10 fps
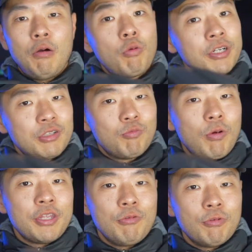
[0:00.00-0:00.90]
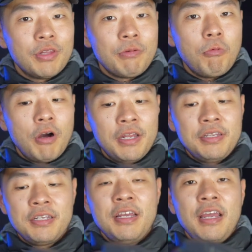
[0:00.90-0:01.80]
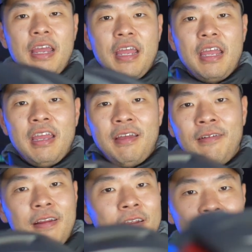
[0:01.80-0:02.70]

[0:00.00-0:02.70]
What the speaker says: which is what you really want. And